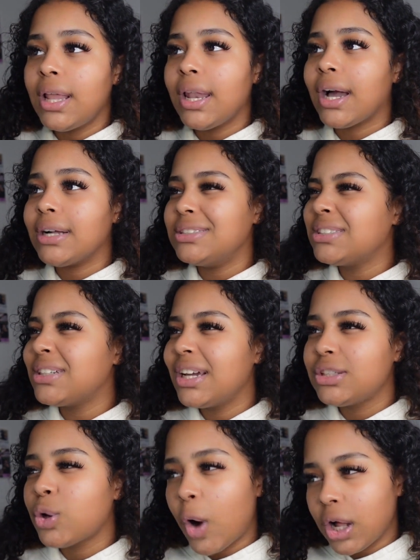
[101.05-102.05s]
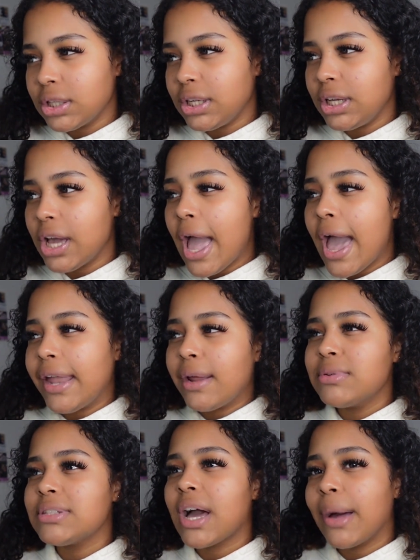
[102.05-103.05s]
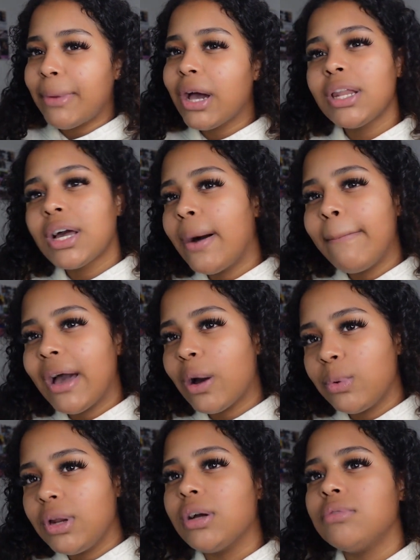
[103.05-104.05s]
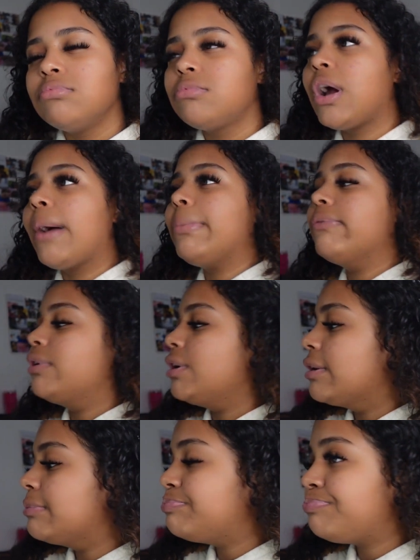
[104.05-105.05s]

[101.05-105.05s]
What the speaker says: Like I didn't like the quality, and I was like, I'm not gonna come back with a crappy video.